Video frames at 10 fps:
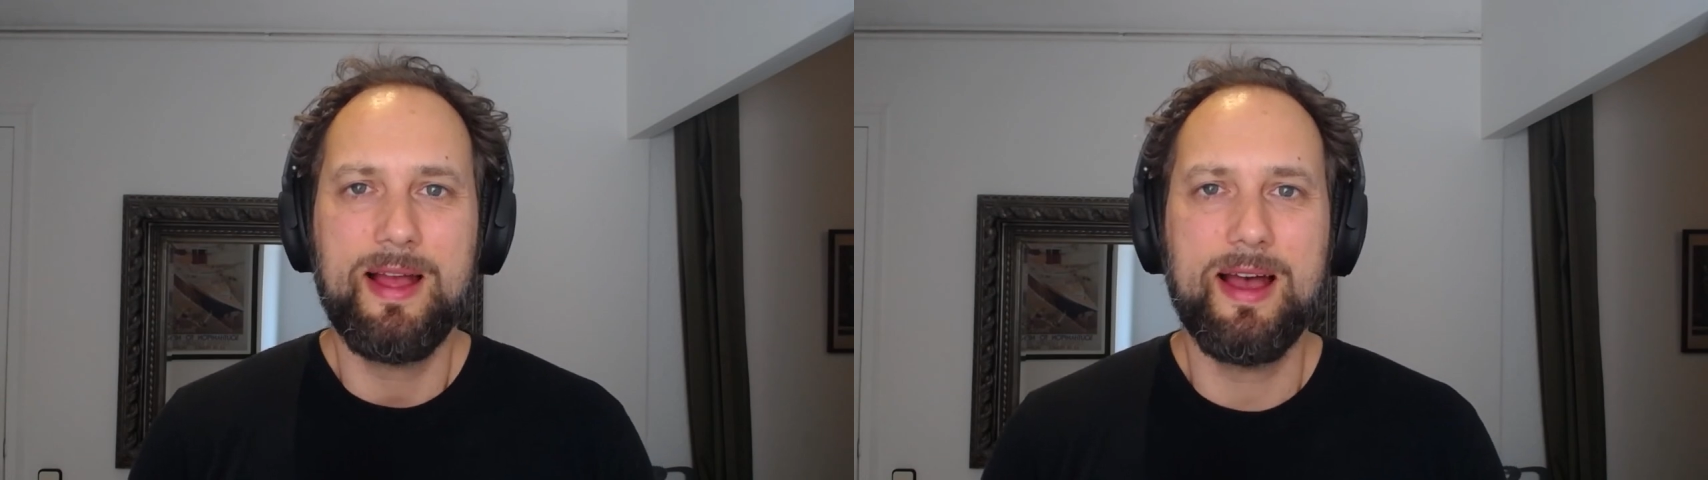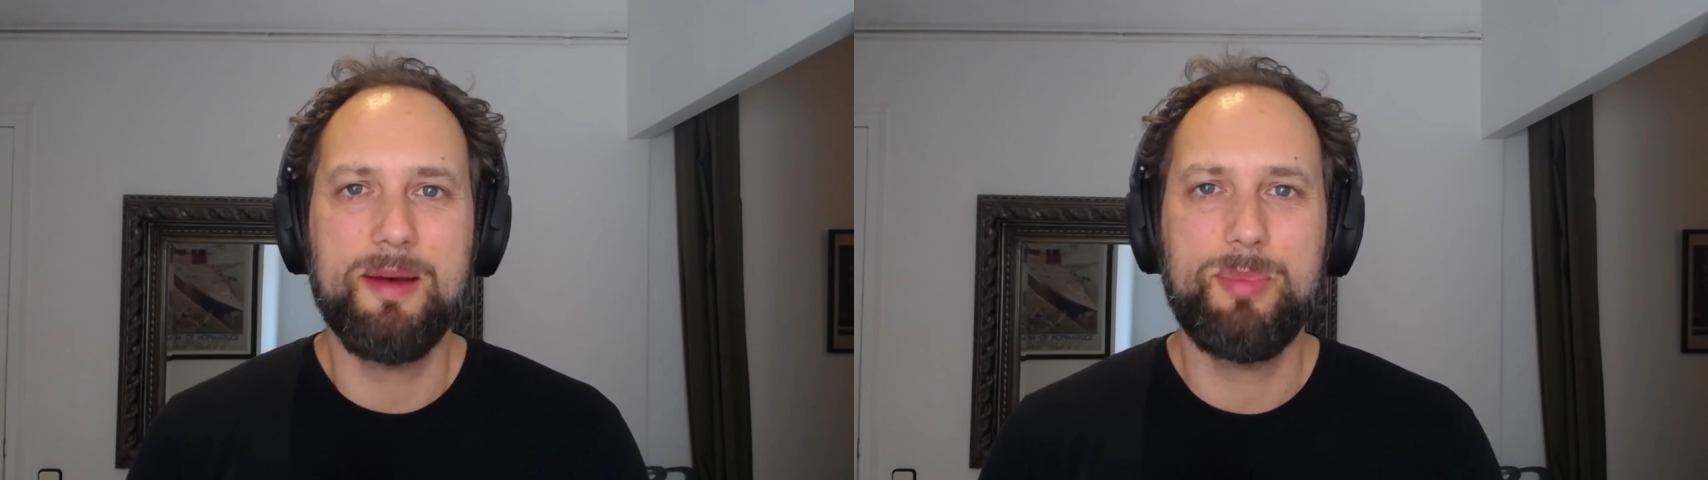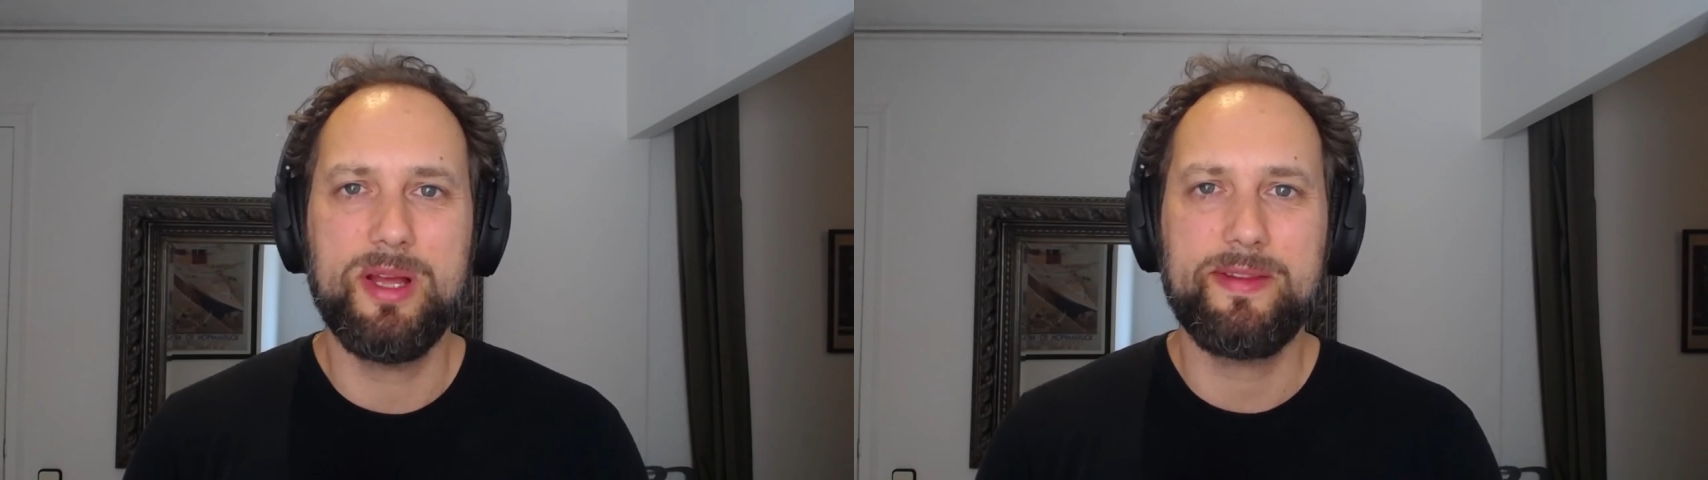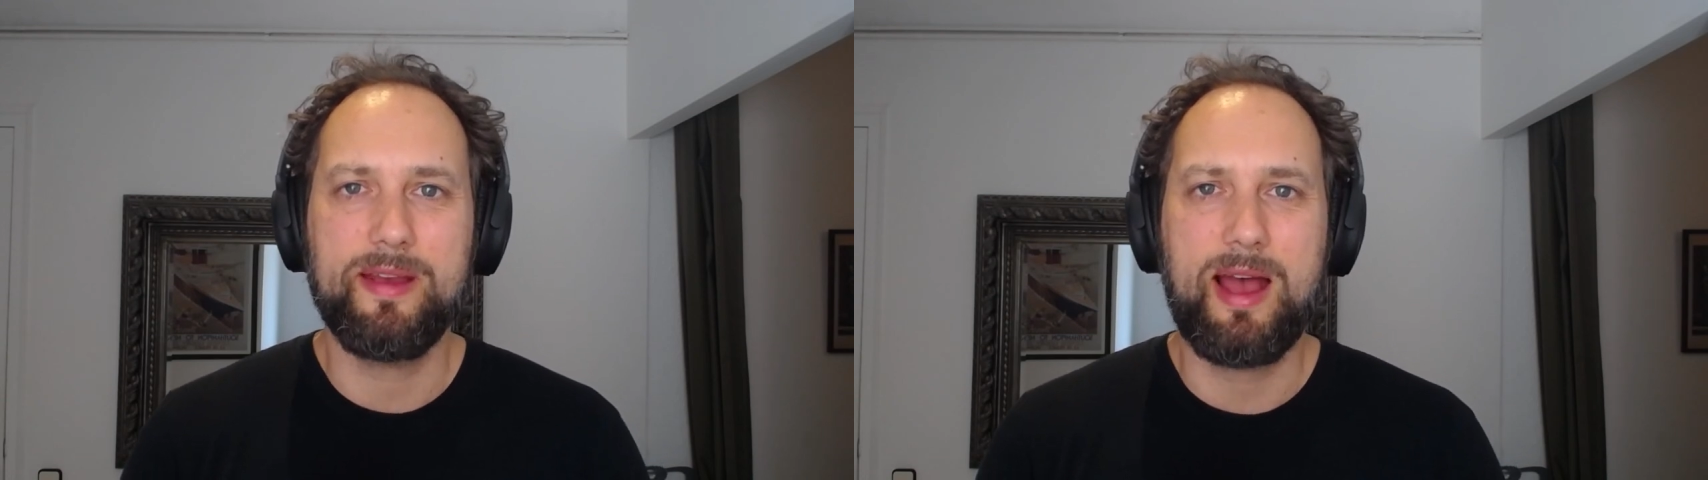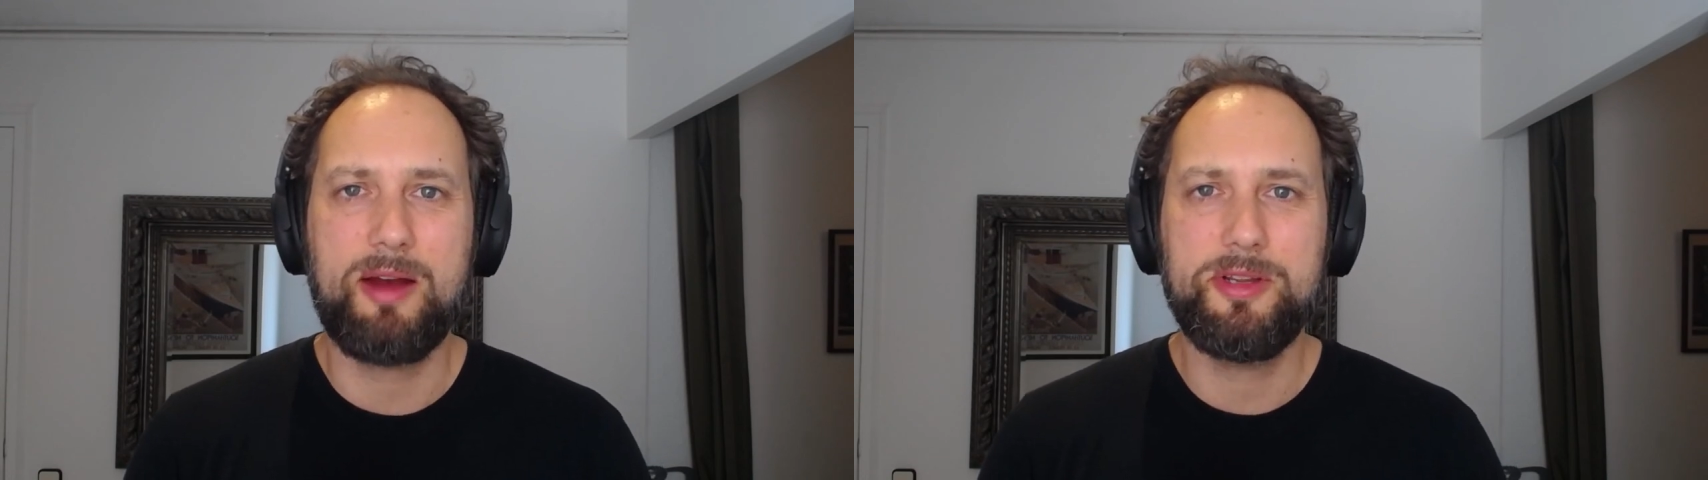But
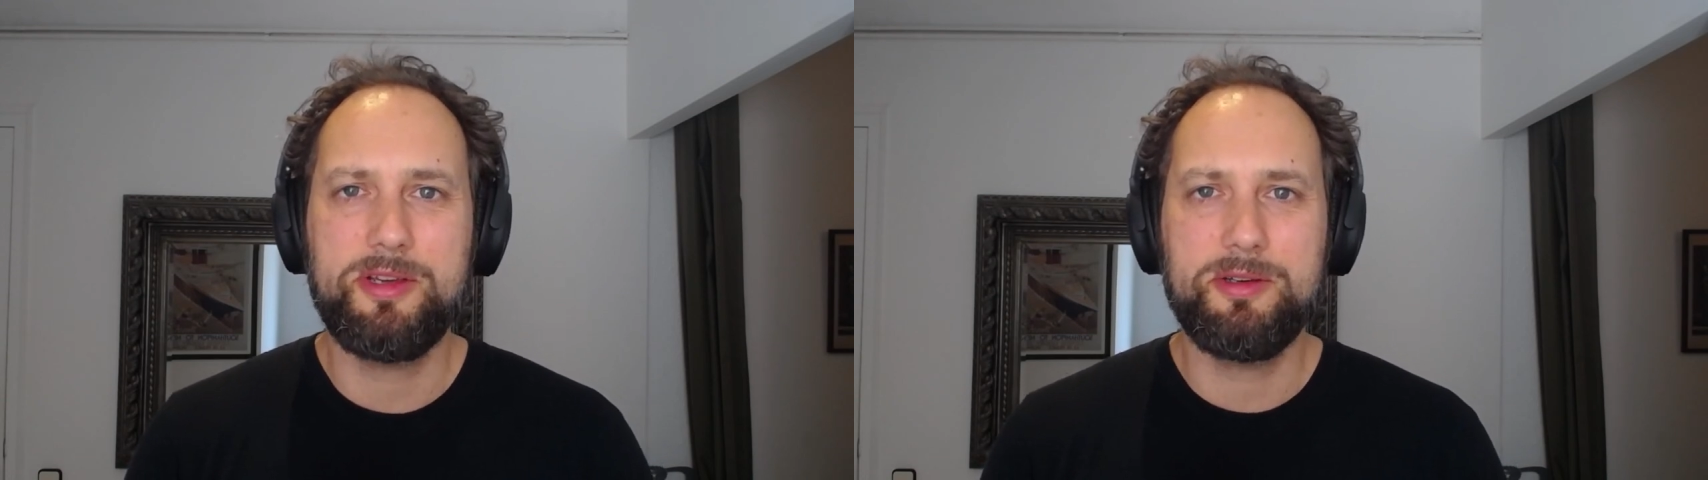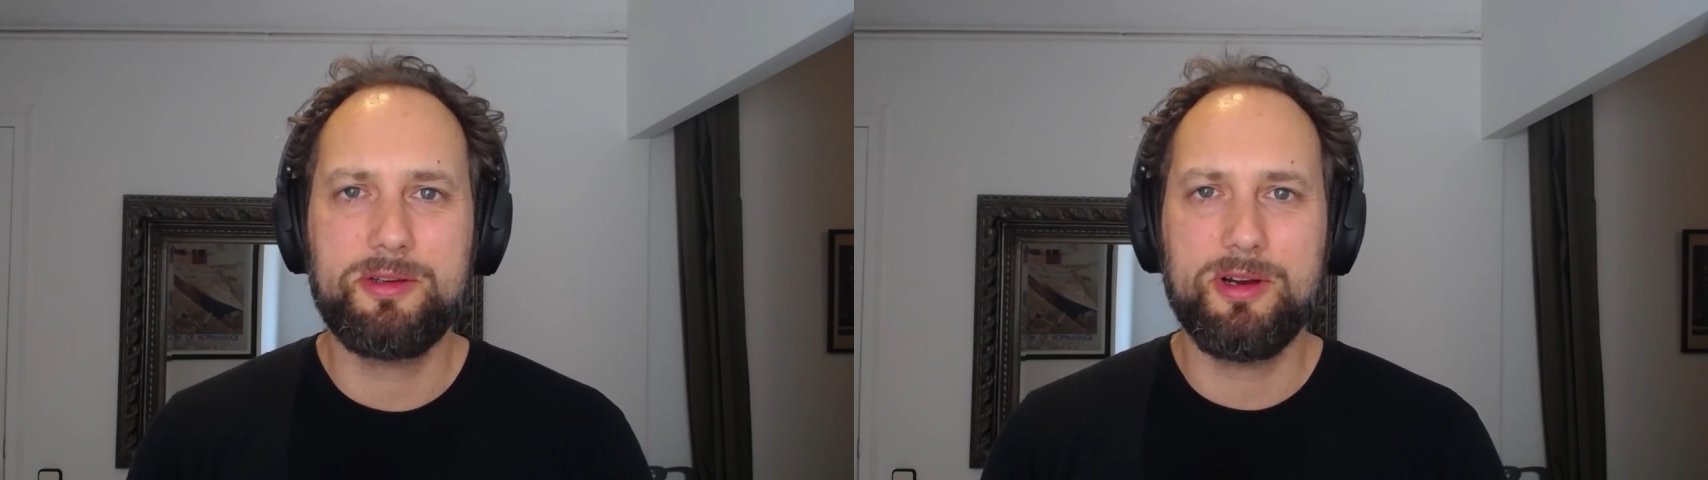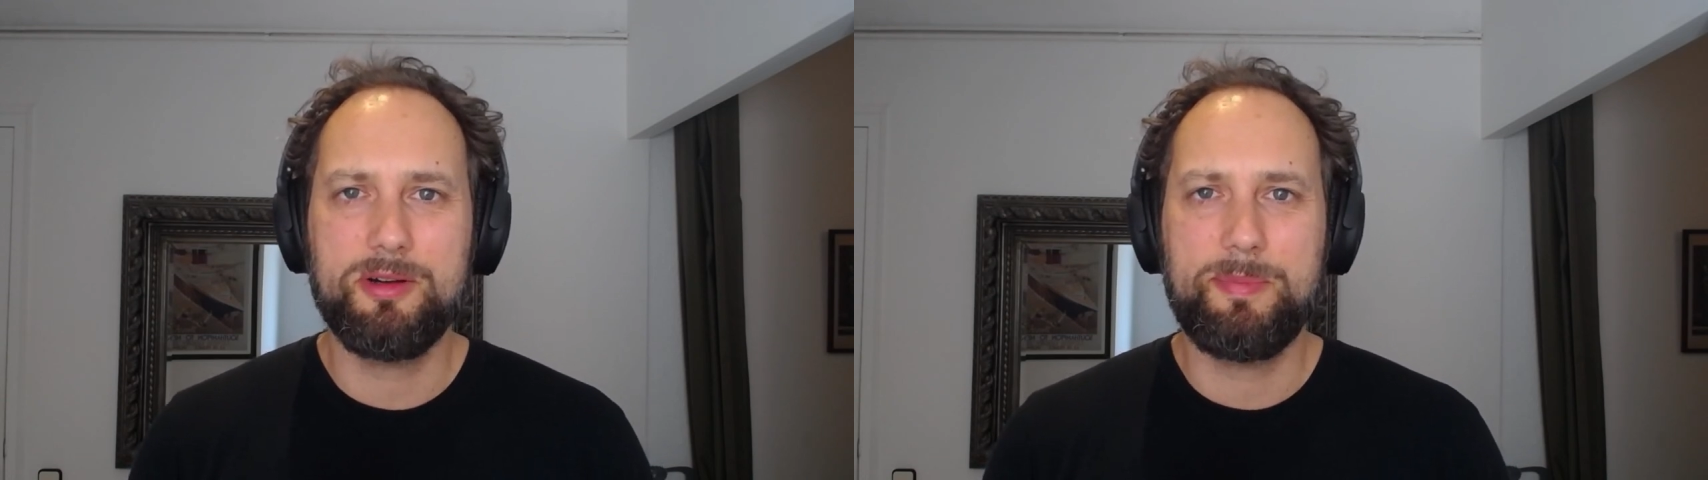how do you go